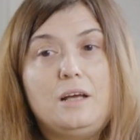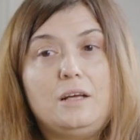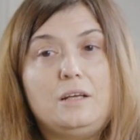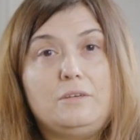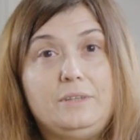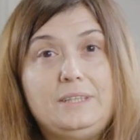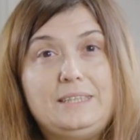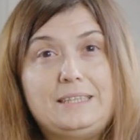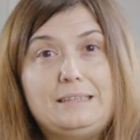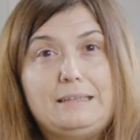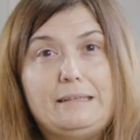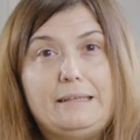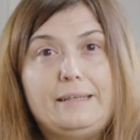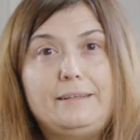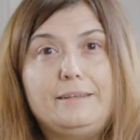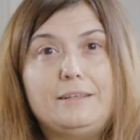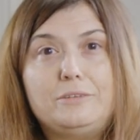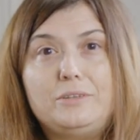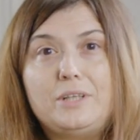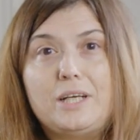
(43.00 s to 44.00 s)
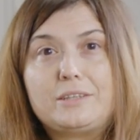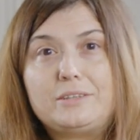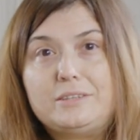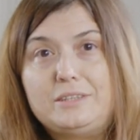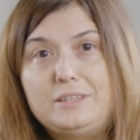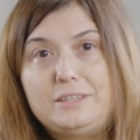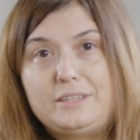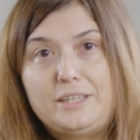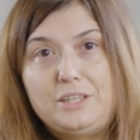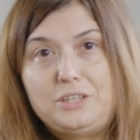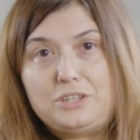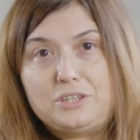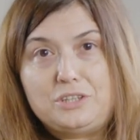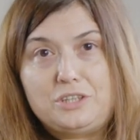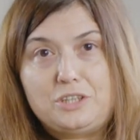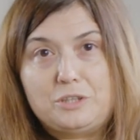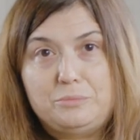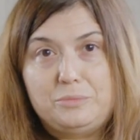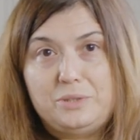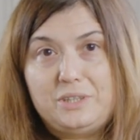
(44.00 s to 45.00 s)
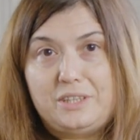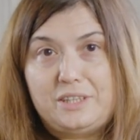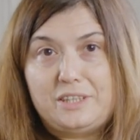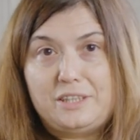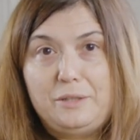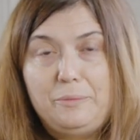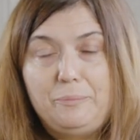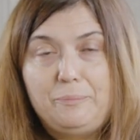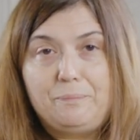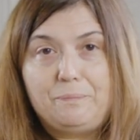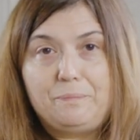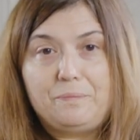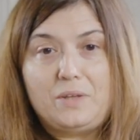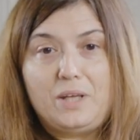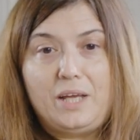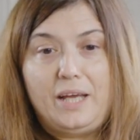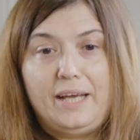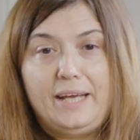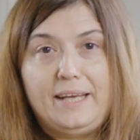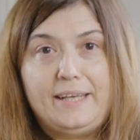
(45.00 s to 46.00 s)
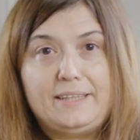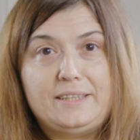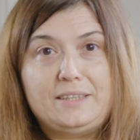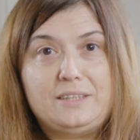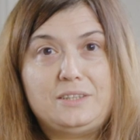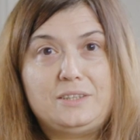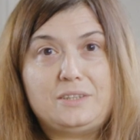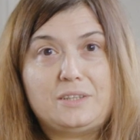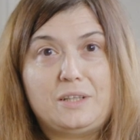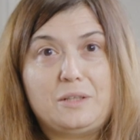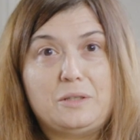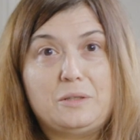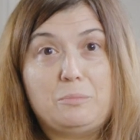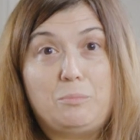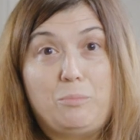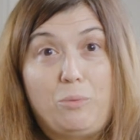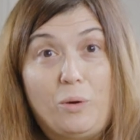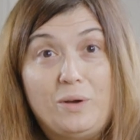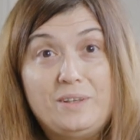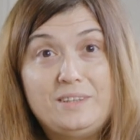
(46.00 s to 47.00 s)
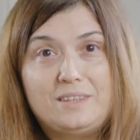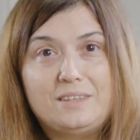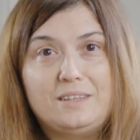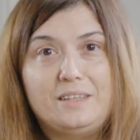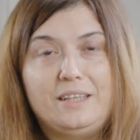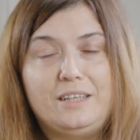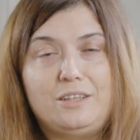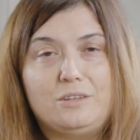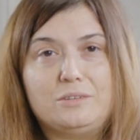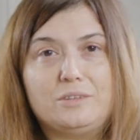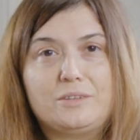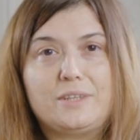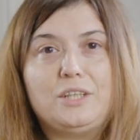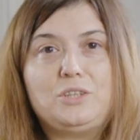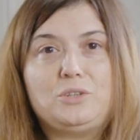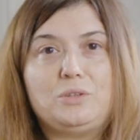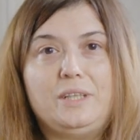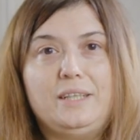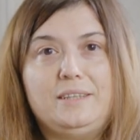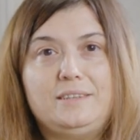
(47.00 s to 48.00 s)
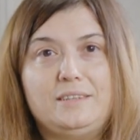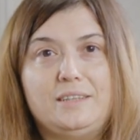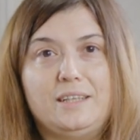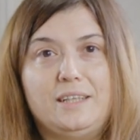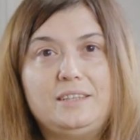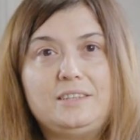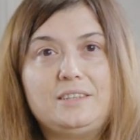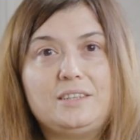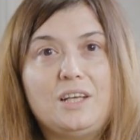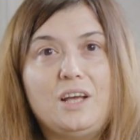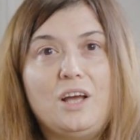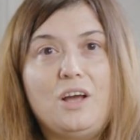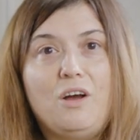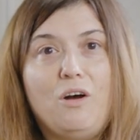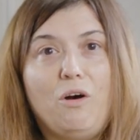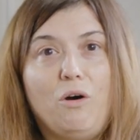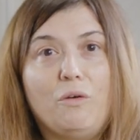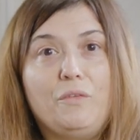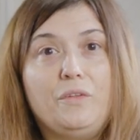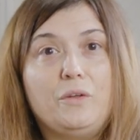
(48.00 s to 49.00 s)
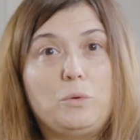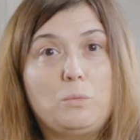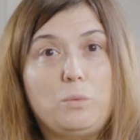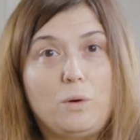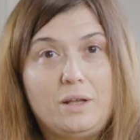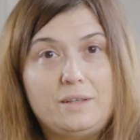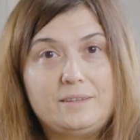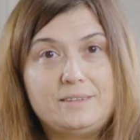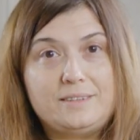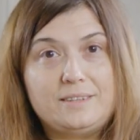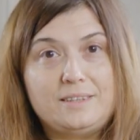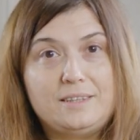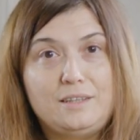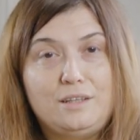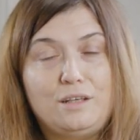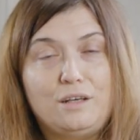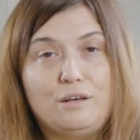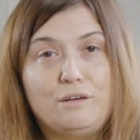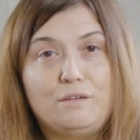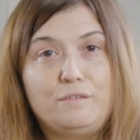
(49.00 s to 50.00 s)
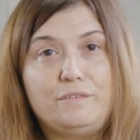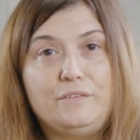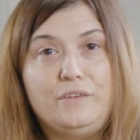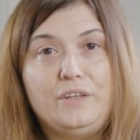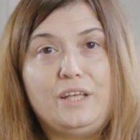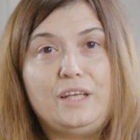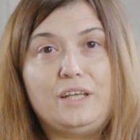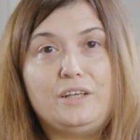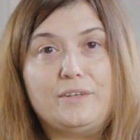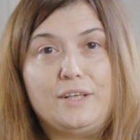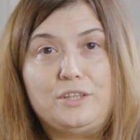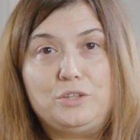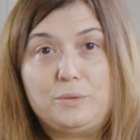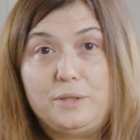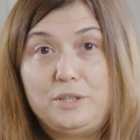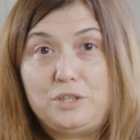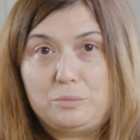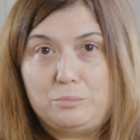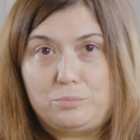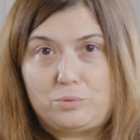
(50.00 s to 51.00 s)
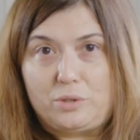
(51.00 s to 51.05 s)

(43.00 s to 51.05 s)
Recently, the Reaccreditation Committee has pointedly congratulated us on the quality of the graduation